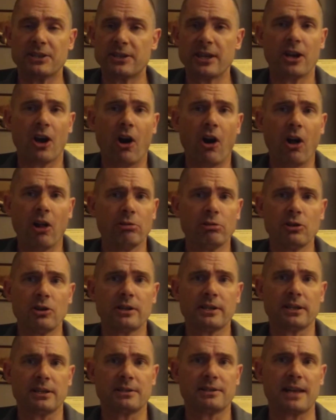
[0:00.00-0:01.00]
They all
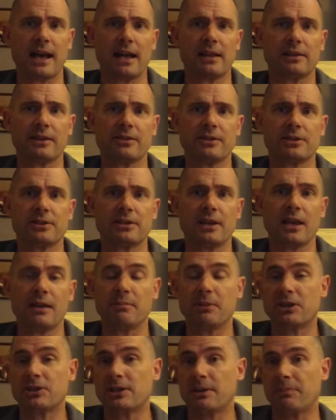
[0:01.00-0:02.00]
look exactly the same,
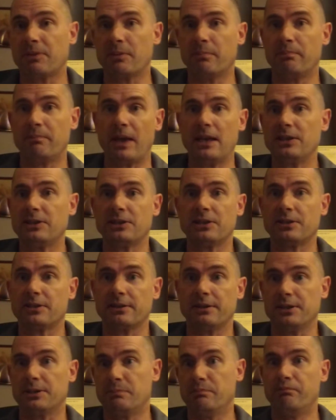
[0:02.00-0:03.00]
except the bass
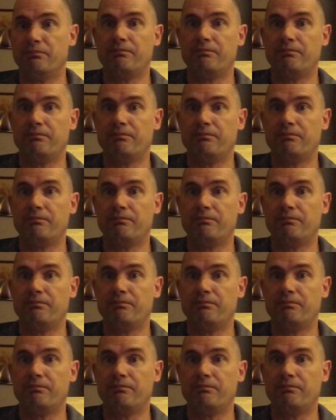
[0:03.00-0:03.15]
is